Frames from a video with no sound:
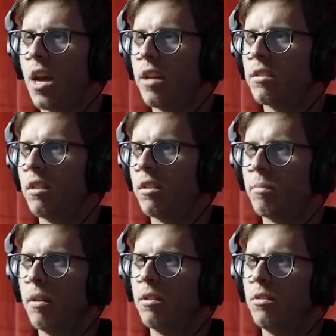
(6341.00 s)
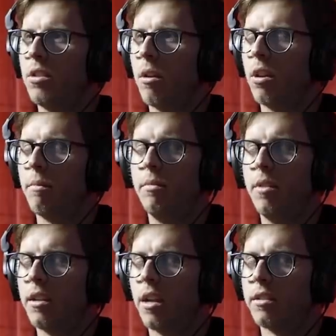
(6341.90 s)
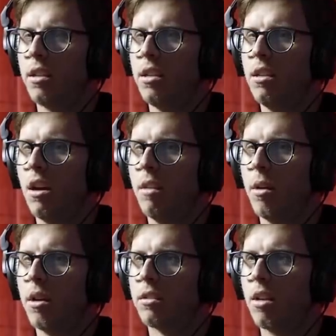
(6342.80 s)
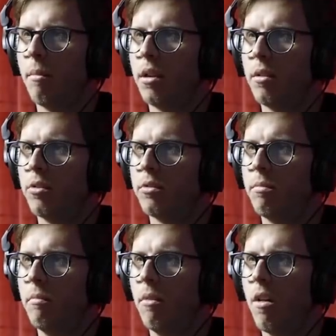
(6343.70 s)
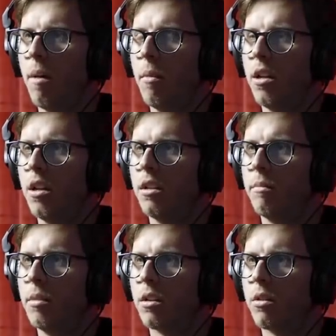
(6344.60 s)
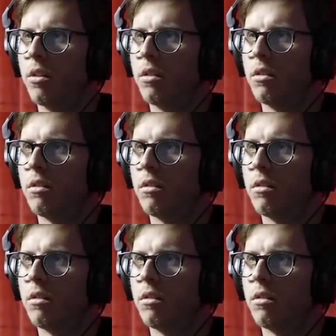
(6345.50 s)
Tesla, or not Tesla, Elon Musk dumping those all that money into Bitcoin?